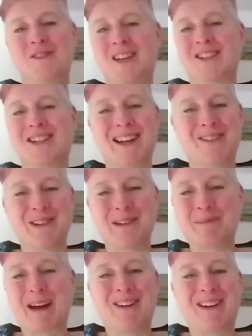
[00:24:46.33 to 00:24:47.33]
such a lovely
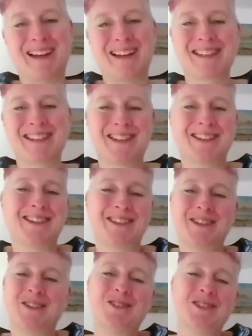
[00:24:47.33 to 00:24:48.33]
parallel to
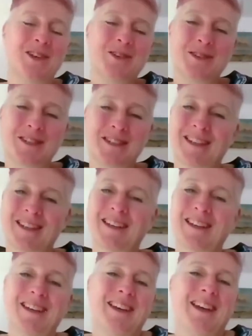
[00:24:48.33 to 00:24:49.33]
use
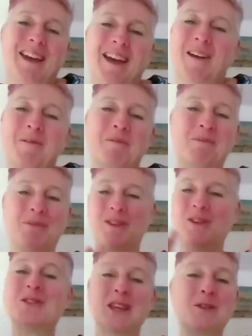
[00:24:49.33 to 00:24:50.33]

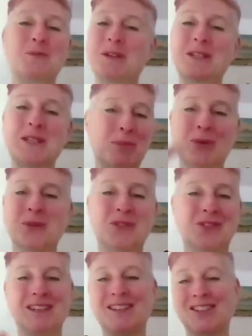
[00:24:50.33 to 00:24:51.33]
those principles
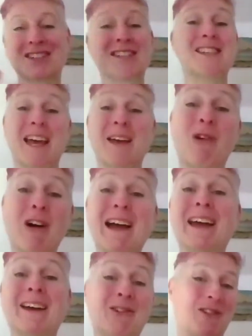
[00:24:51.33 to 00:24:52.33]
in just the same
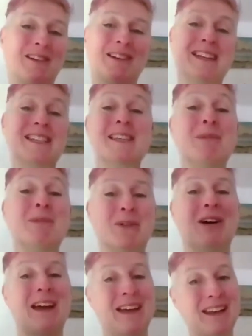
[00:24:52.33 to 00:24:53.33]
way, or in a similar
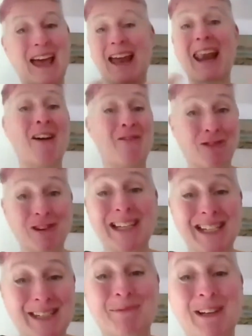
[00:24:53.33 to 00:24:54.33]
way, and have really
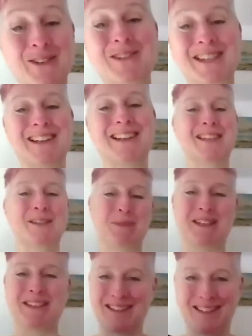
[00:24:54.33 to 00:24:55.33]
similar results.
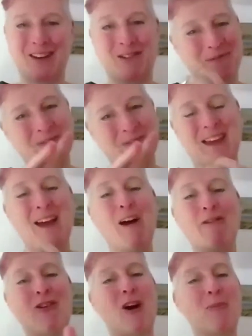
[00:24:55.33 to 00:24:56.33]
But
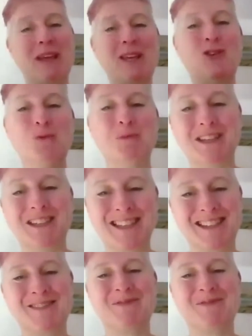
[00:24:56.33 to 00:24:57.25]
farming humans